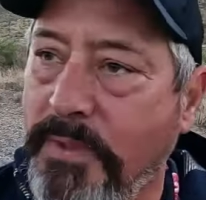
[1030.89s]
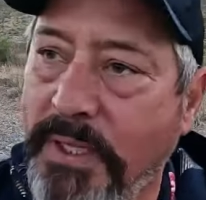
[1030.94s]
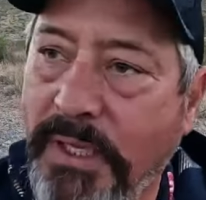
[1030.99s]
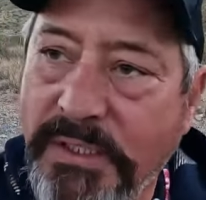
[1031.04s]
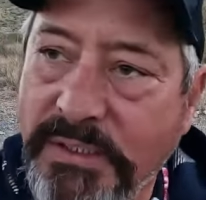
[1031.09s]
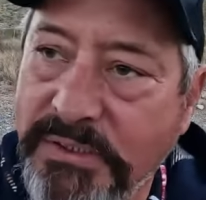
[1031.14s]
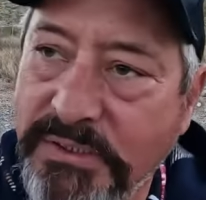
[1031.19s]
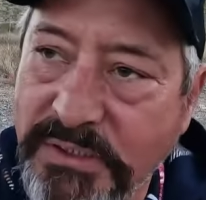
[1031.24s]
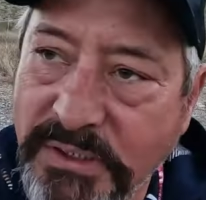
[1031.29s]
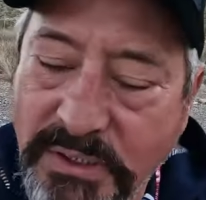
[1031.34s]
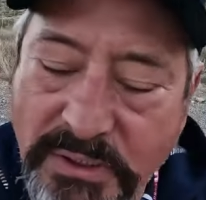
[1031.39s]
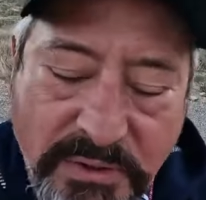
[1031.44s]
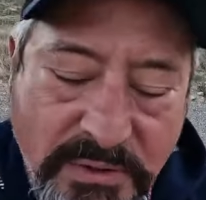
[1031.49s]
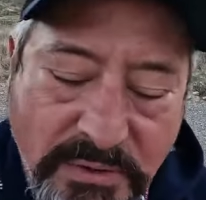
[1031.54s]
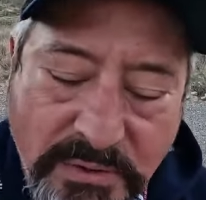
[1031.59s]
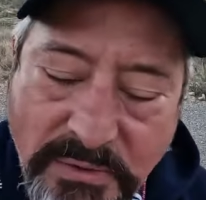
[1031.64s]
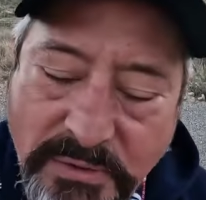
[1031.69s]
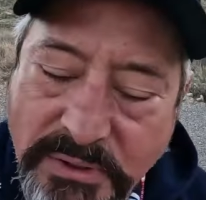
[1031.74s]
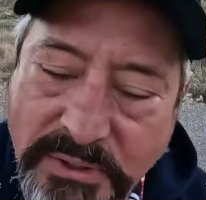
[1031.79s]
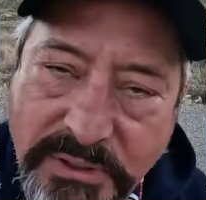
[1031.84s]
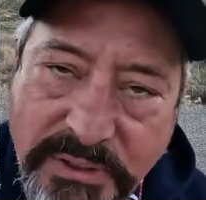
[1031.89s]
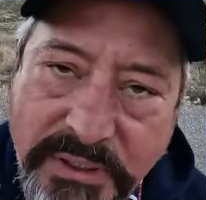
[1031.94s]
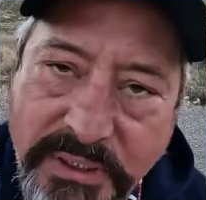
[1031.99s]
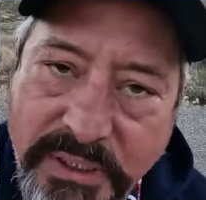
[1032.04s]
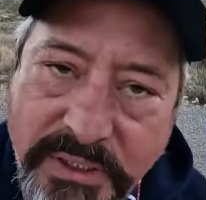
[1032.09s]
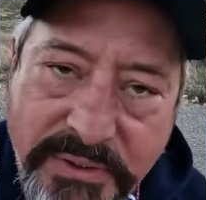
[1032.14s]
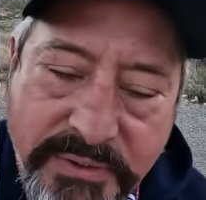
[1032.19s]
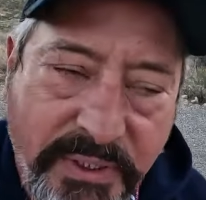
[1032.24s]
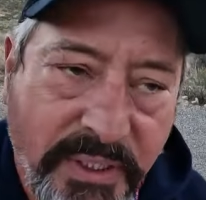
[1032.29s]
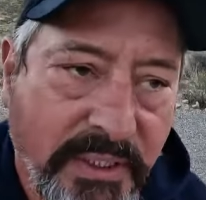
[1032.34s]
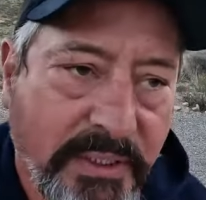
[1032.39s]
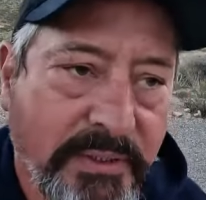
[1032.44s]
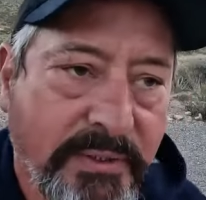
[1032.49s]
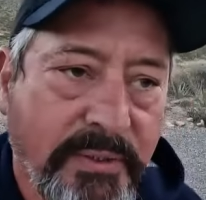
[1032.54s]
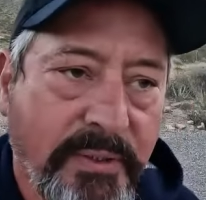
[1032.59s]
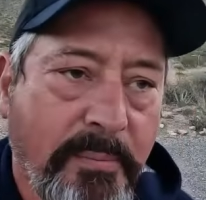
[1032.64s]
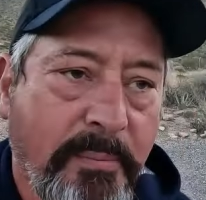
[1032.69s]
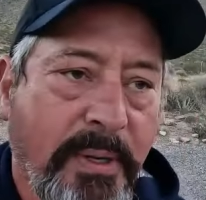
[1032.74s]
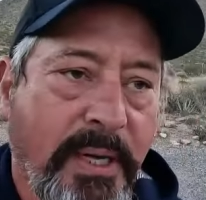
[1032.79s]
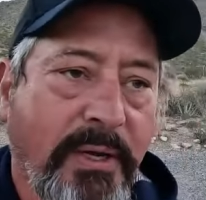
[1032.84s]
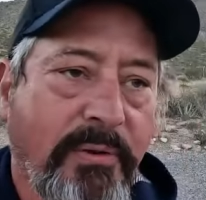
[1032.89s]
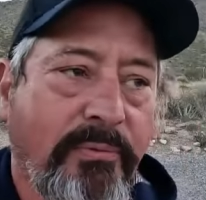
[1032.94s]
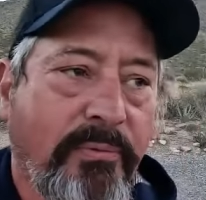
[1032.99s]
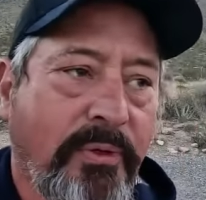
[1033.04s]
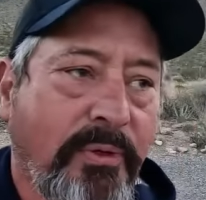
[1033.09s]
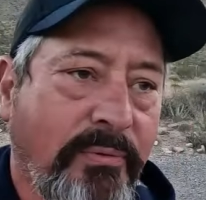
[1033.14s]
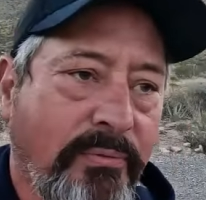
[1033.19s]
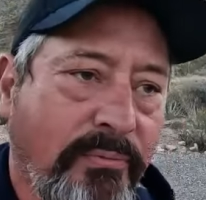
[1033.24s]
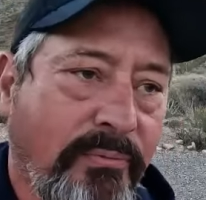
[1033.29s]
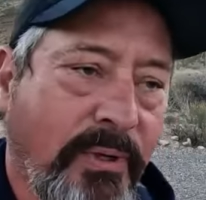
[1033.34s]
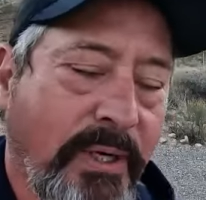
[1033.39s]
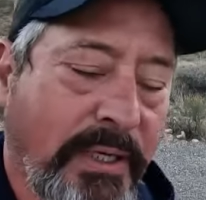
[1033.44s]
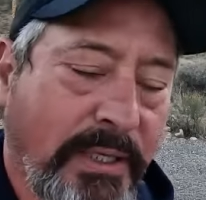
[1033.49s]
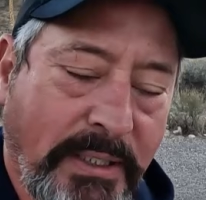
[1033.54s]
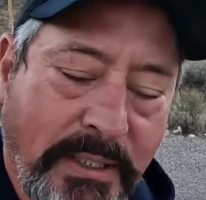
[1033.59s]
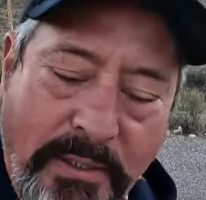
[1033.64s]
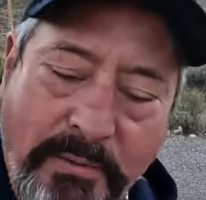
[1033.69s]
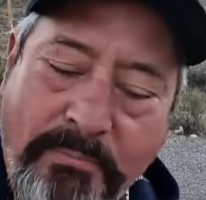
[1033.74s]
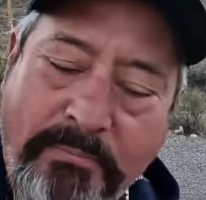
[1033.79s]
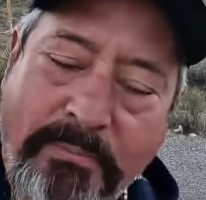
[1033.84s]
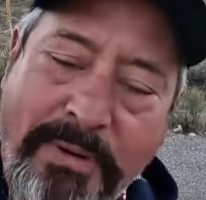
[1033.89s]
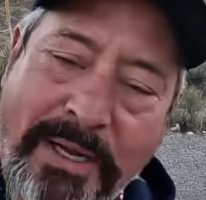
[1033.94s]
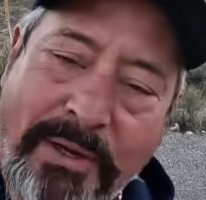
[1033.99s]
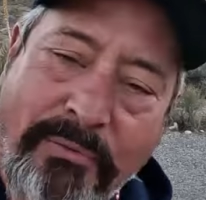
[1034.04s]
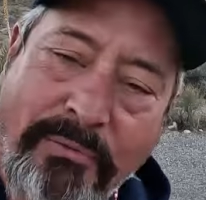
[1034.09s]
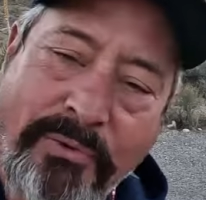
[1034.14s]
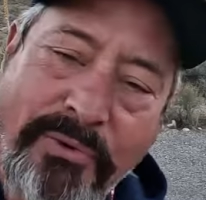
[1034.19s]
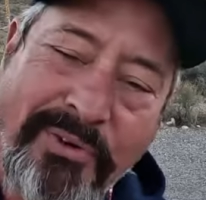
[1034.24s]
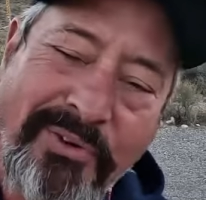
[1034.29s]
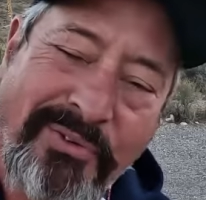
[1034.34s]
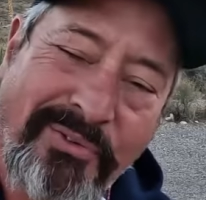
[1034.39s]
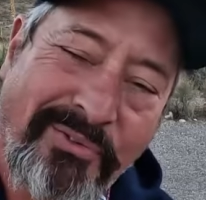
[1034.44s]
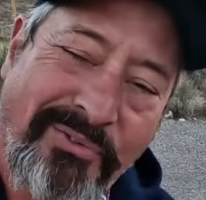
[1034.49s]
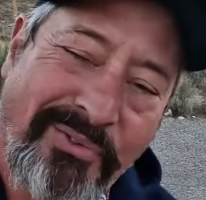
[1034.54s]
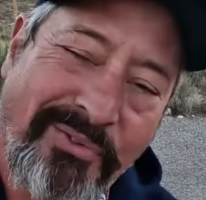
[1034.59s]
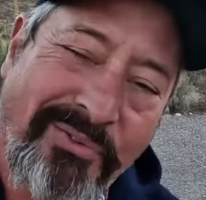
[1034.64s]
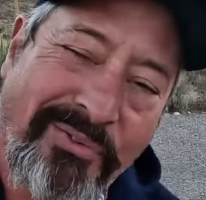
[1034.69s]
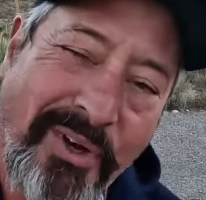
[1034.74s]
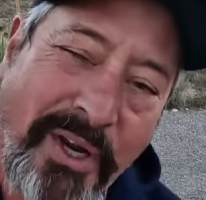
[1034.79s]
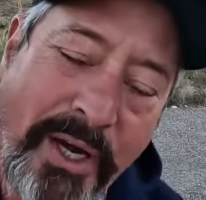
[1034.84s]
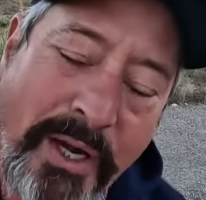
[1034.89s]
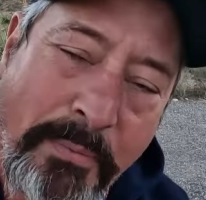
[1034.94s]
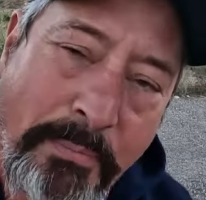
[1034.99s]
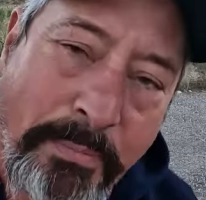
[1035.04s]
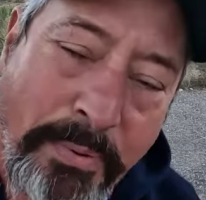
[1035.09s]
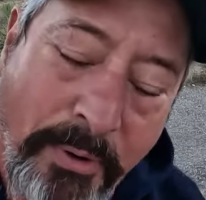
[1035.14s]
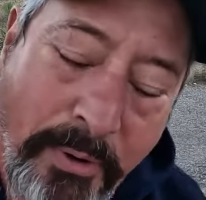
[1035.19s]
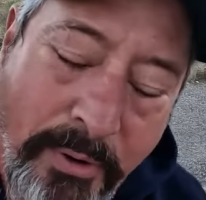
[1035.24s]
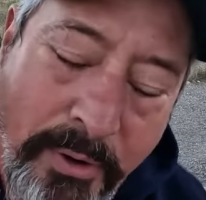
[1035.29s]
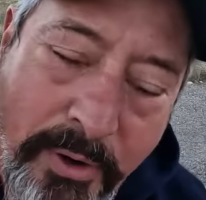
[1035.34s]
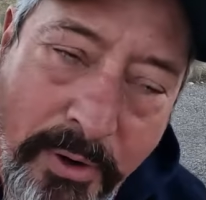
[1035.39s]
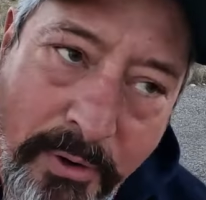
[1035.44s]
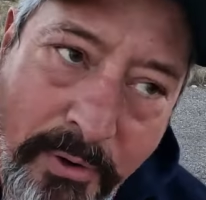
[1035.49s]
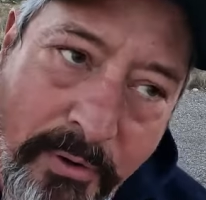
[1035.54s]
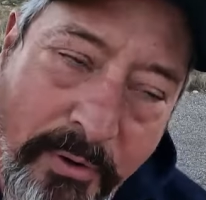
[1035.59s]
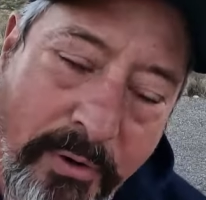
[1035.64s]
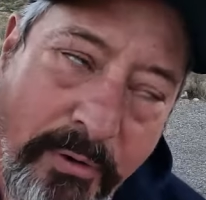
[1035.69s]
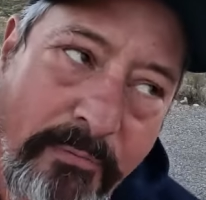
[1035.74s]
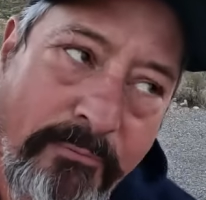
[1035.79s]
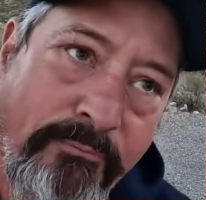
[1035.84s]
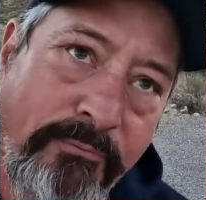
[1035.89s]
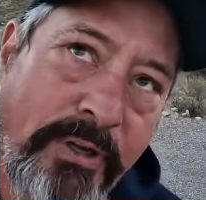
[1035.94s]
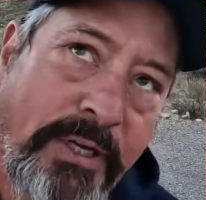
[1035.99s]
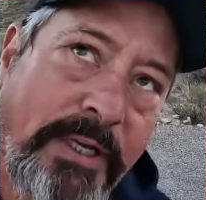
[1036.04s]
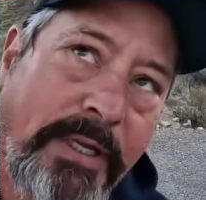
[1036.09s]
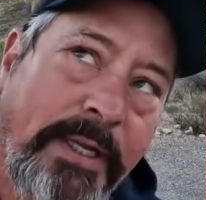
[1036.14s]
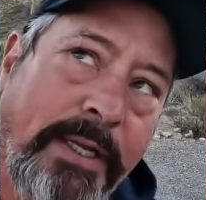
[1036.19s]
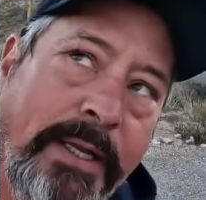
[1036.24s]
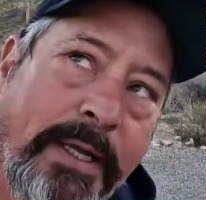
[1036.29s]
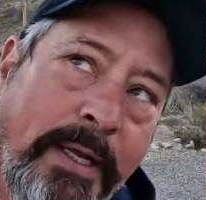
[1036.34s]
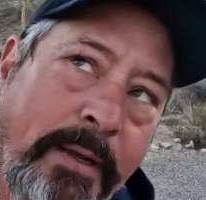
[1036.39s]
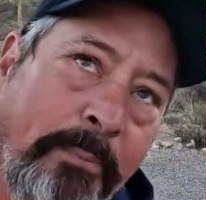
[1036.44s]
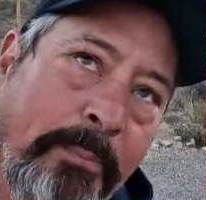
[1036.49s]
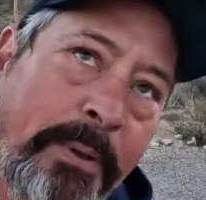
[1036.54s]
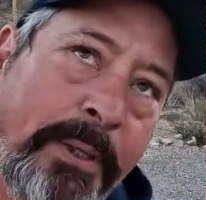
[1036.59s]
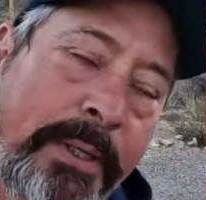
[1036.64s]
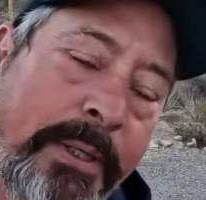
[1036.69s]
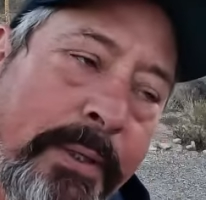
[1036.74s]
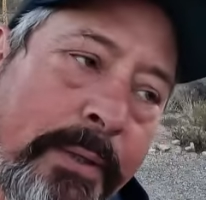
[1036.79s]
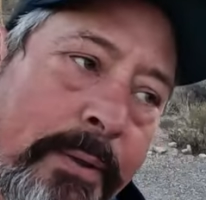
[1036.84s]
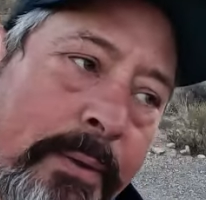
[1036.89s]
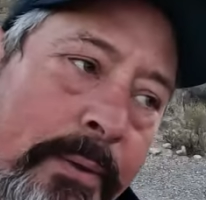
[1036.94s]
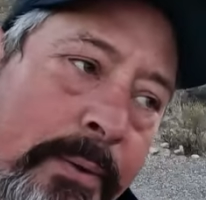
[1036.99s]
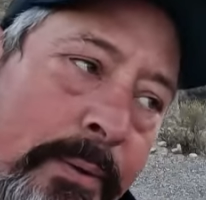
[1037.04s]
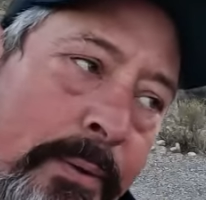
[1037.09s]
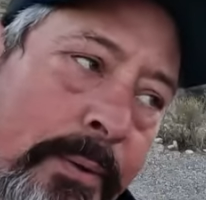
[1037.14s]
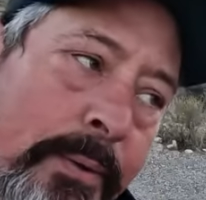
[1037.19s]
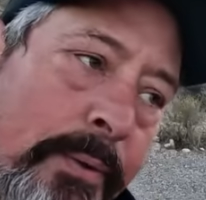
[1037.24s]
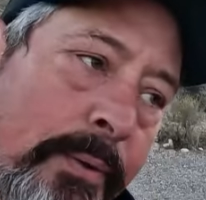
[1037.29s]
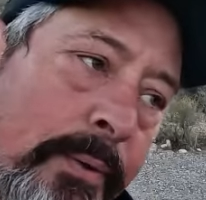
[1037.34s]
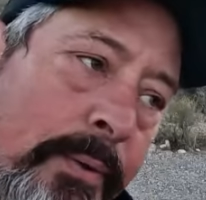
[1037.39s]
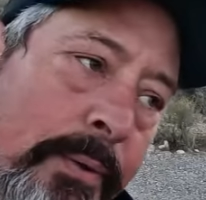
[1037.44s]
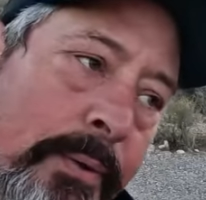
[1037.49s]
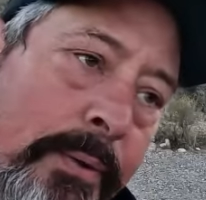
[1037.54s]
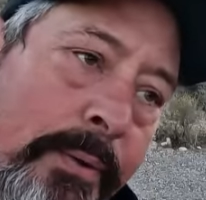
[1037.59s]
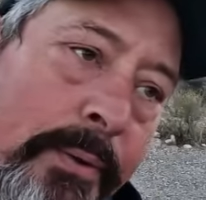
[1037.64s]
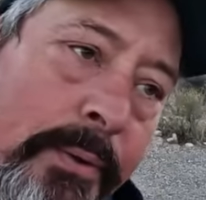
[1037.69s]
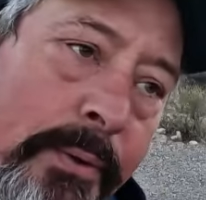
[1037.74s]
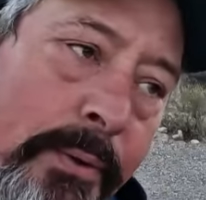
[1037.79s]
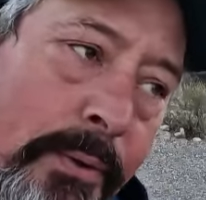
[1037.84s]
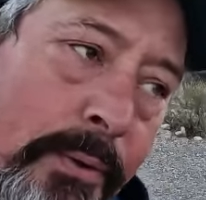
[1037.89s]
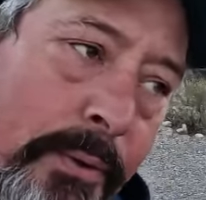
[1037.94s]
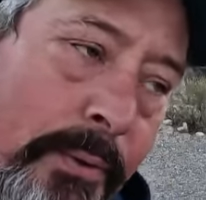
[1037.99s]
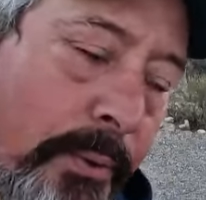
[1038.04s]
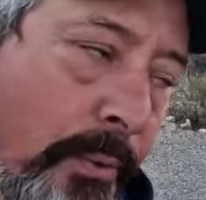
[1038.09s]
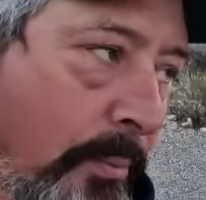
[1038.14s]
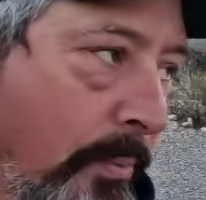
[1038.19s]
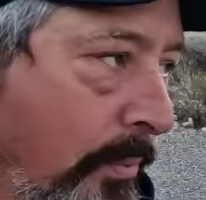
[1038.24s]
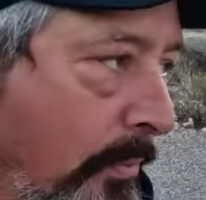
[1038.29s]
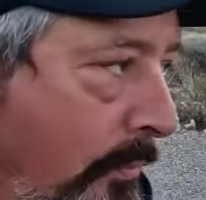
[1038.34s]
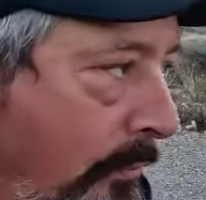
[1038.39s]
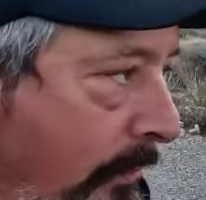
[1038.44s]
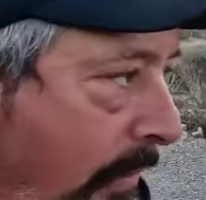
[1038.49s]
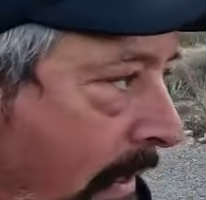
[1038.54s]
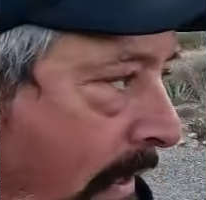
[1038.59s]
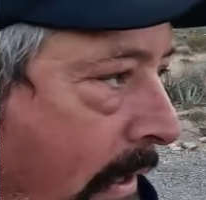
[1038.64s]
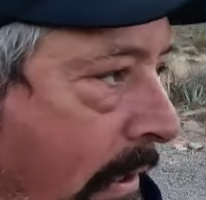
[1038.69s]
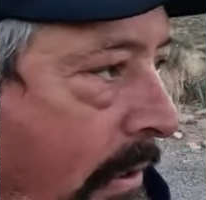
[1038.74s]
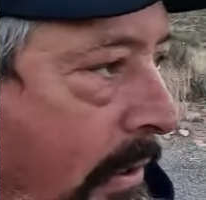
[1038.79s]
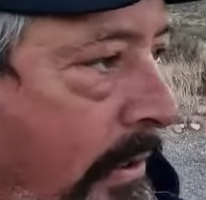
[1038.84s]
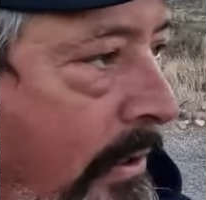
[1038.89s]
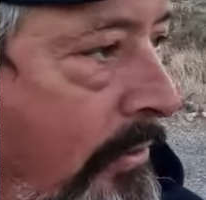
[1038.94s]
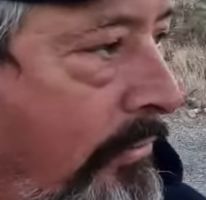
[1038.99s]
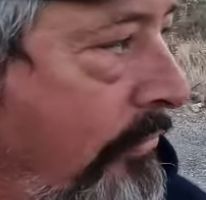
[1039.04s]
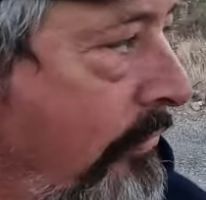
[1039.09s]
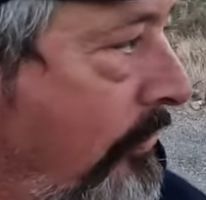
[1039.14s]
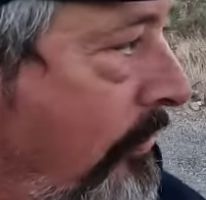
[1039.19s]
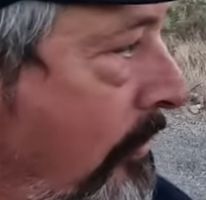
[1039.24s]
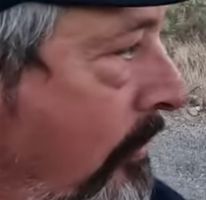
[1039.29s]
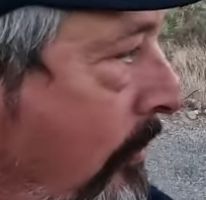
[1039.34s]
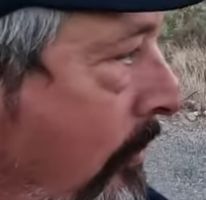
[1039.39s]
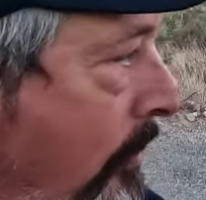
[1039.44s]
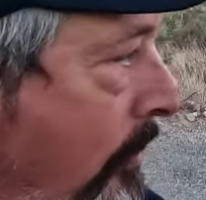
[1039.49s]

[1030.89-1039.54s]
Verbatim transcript: That's the only detractor about the Franklin Mountain State Park RV camping loop. That and it's